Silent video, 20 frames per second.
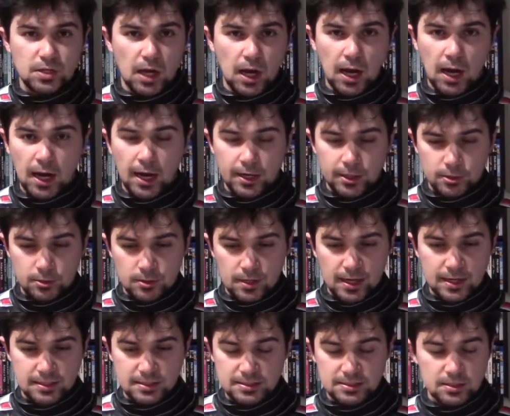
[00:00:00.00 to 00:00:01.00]
higher,
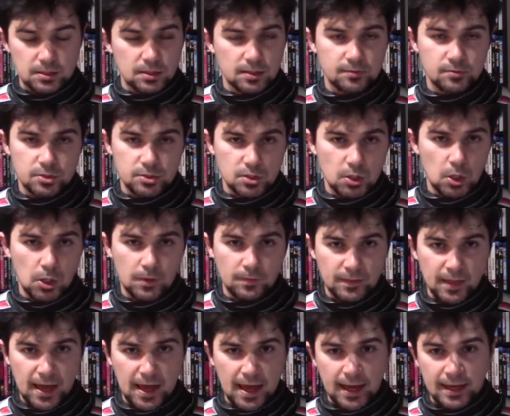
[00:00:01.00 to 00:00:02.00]
and he delivers on
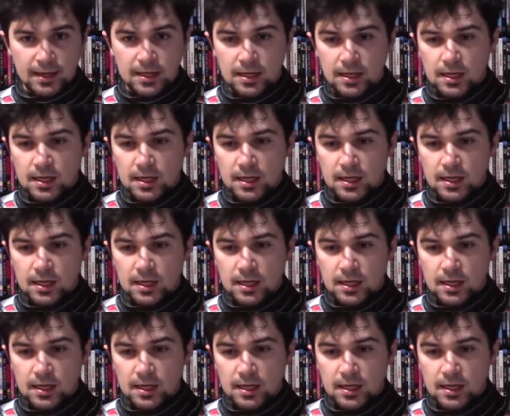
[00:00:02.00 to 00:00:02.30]
that.